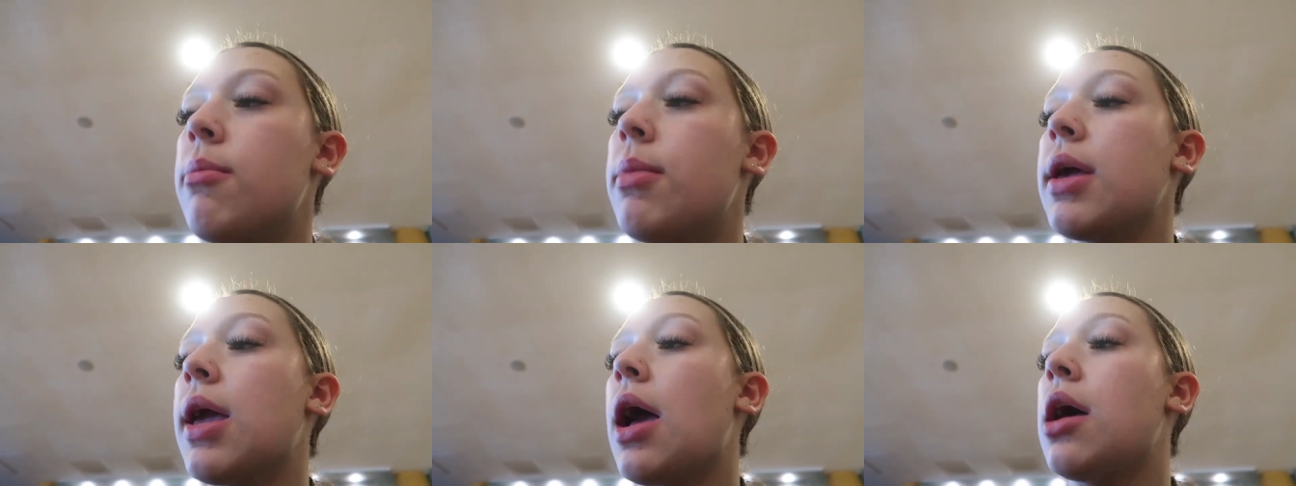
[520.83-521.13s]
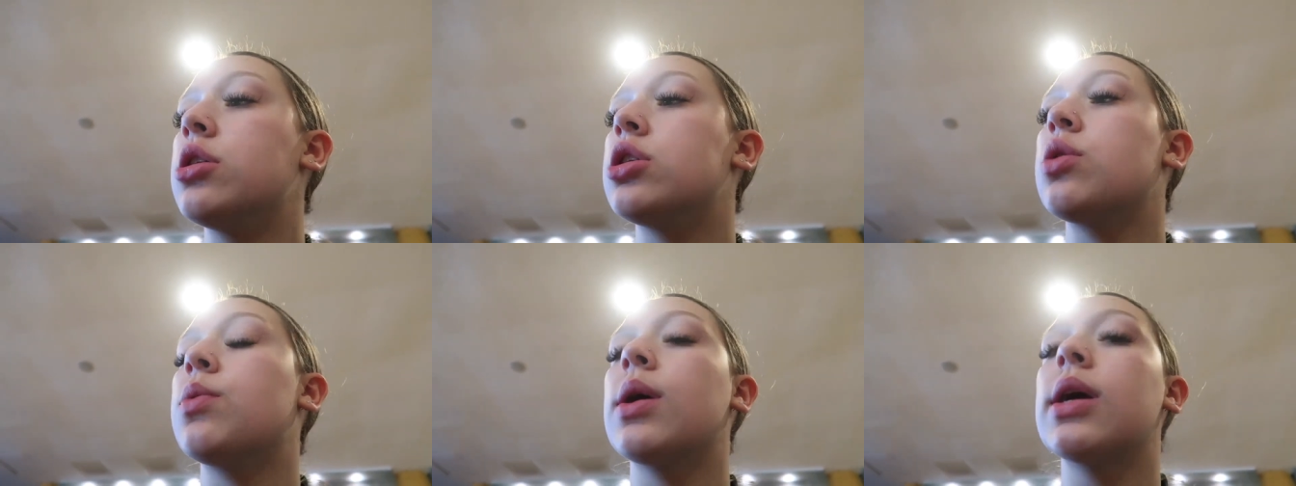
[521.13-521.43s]
But
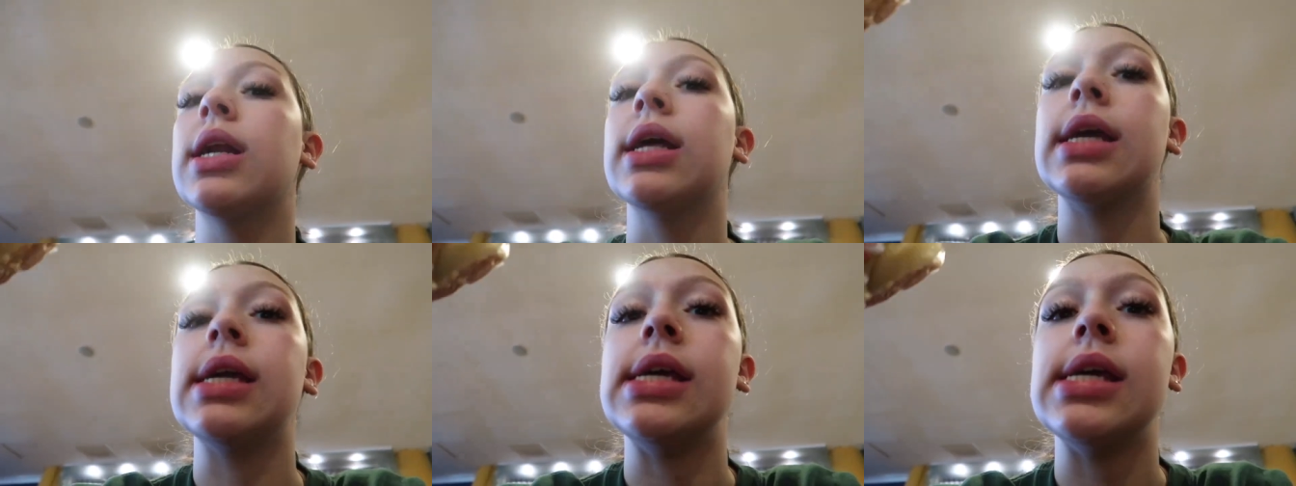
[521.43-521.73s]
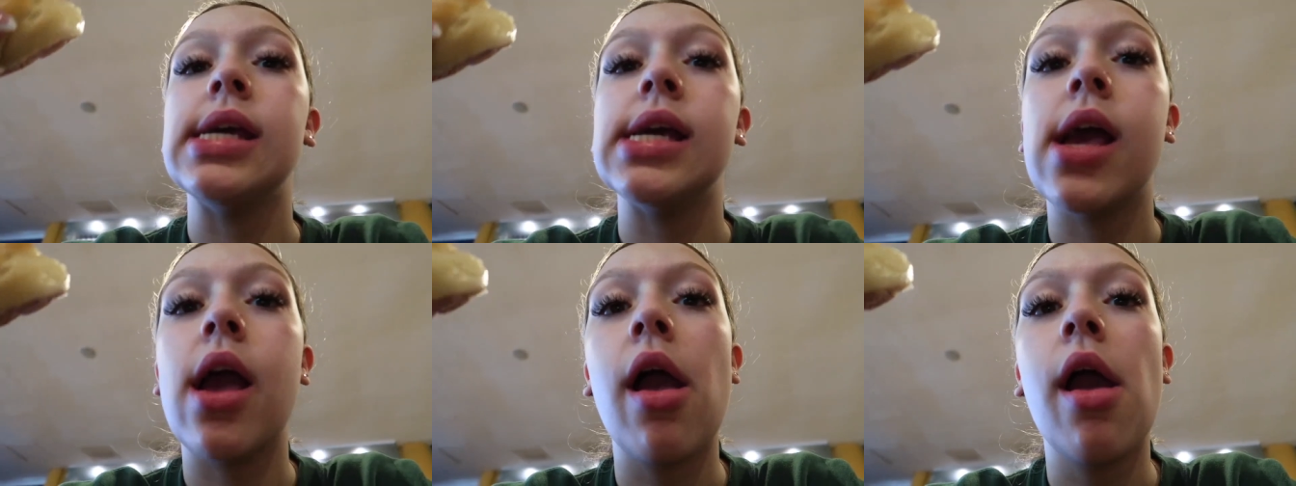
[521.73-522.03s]
yeah, so we're gonna
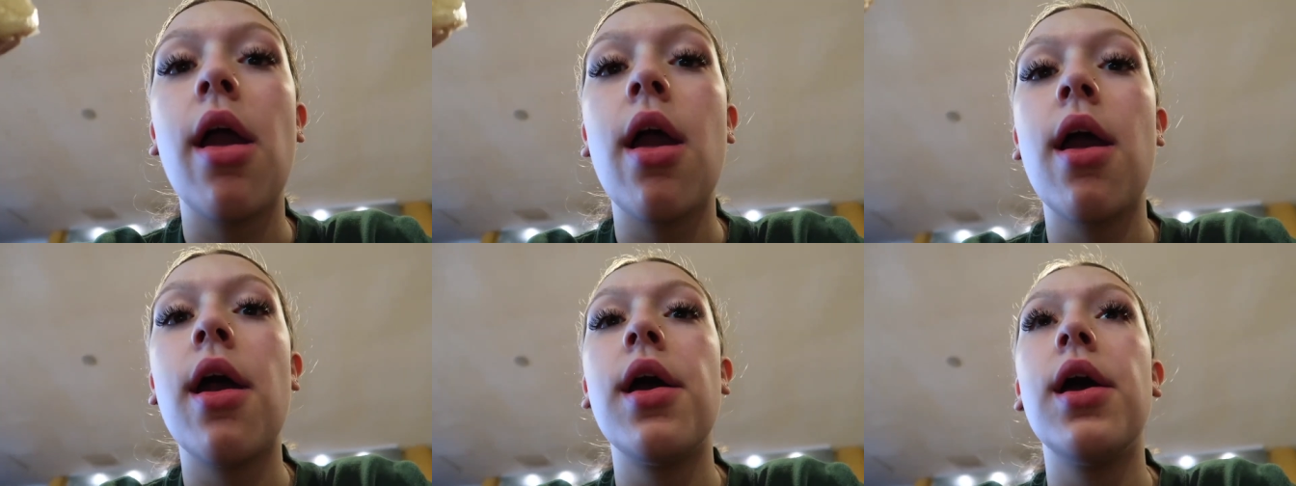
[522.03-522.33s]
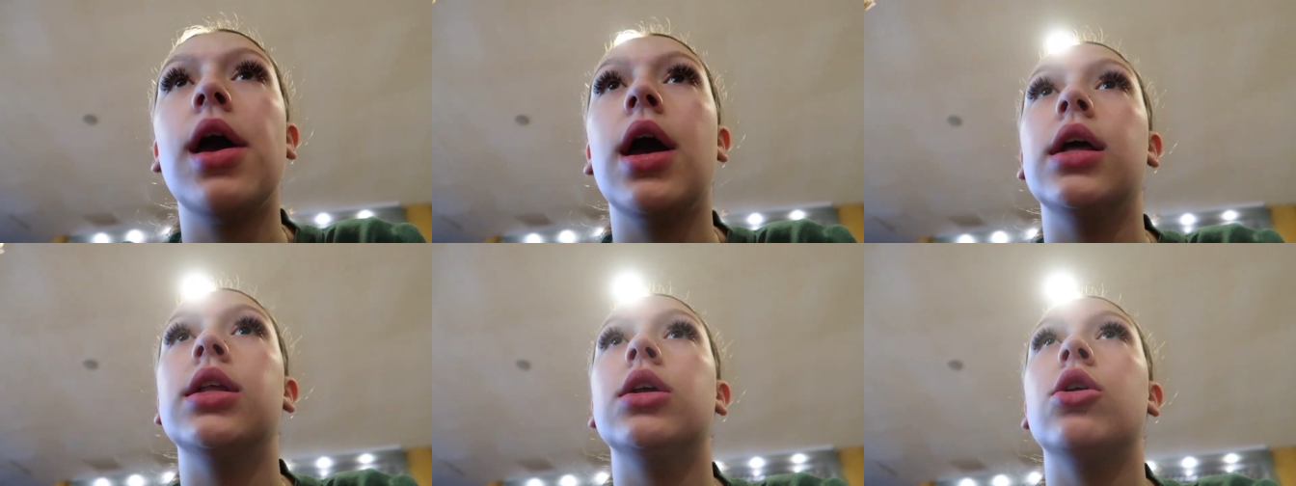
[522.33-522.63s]
eat,
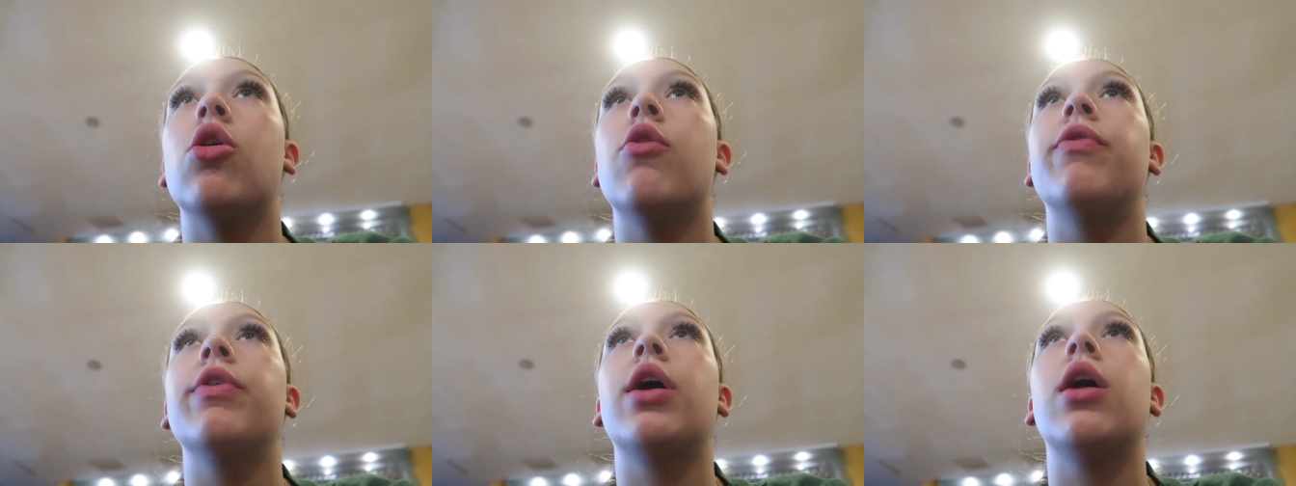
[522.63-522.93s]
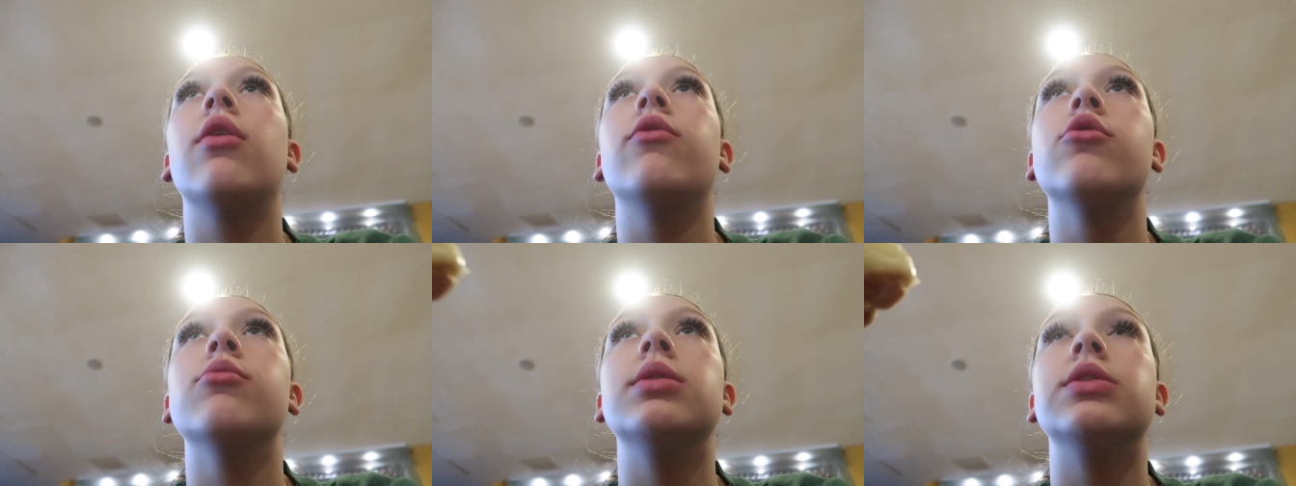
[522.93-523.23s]
and then hopefully
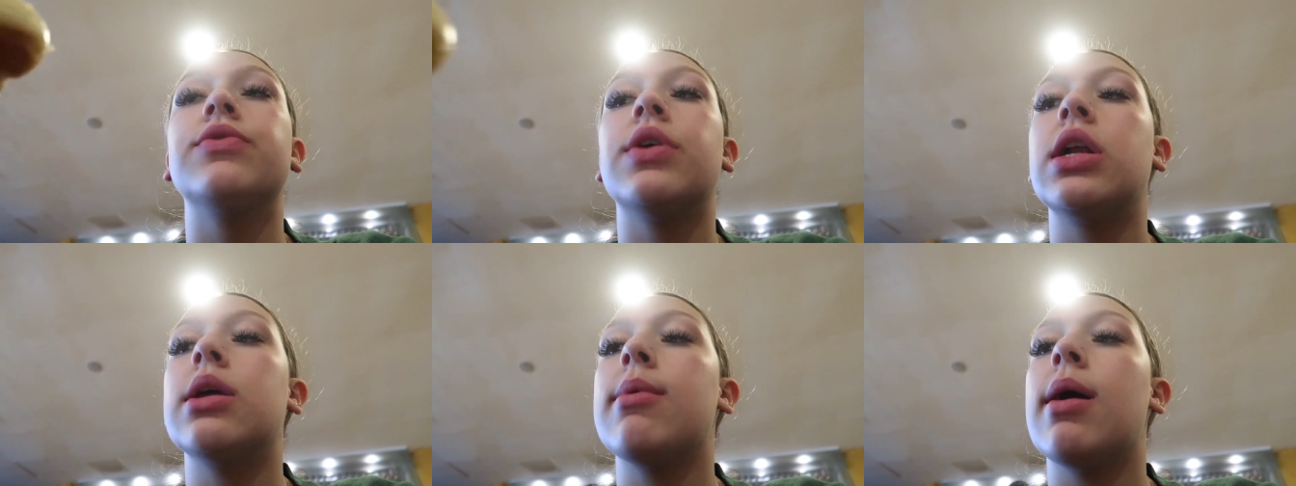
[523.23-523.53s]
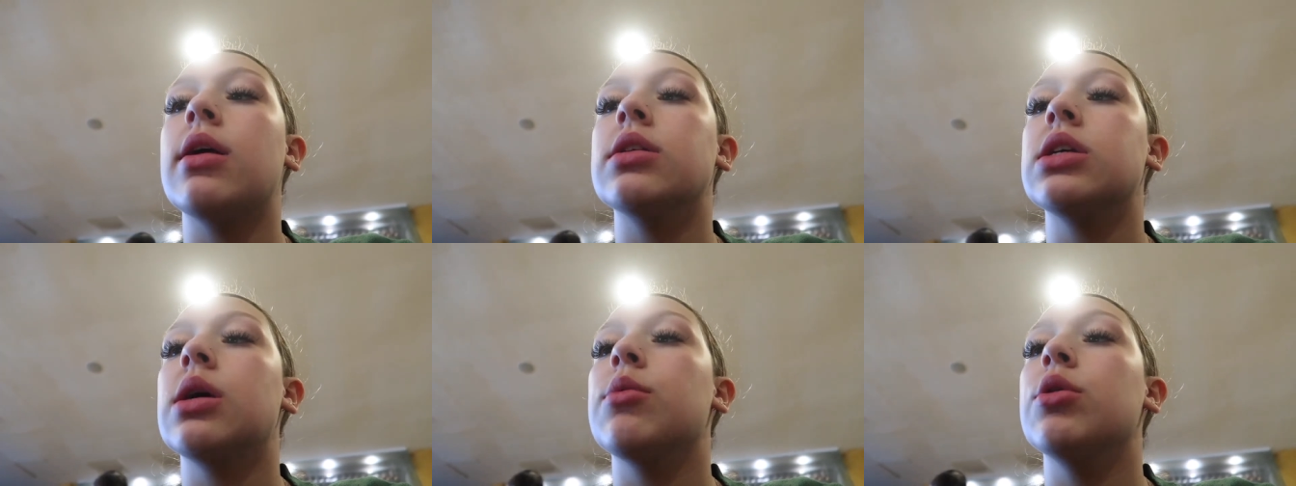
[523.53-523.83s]
our room is ready
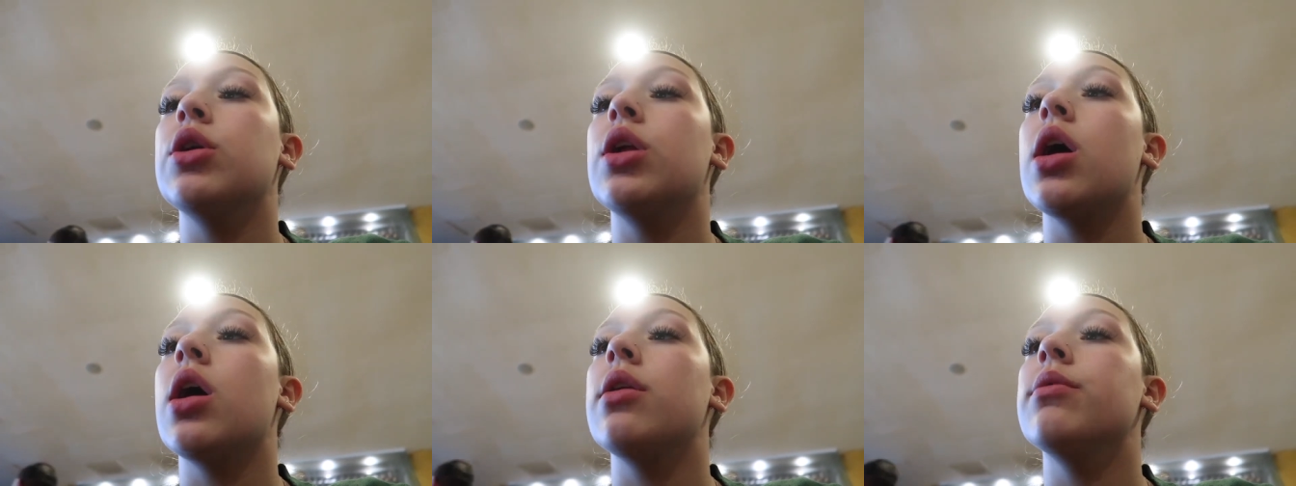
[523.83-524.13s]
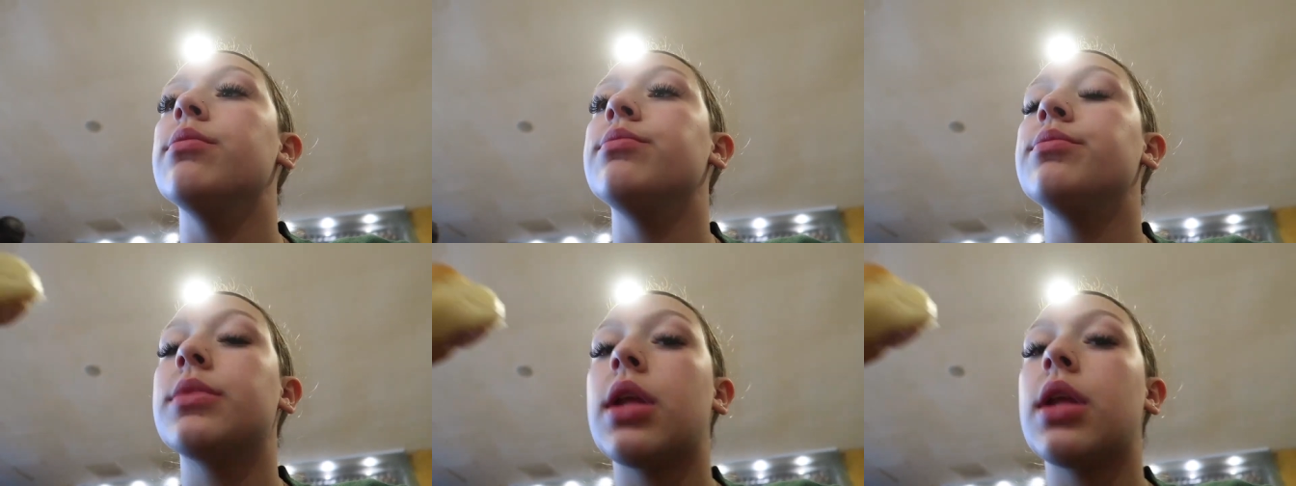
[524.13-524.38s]
by the time we're done.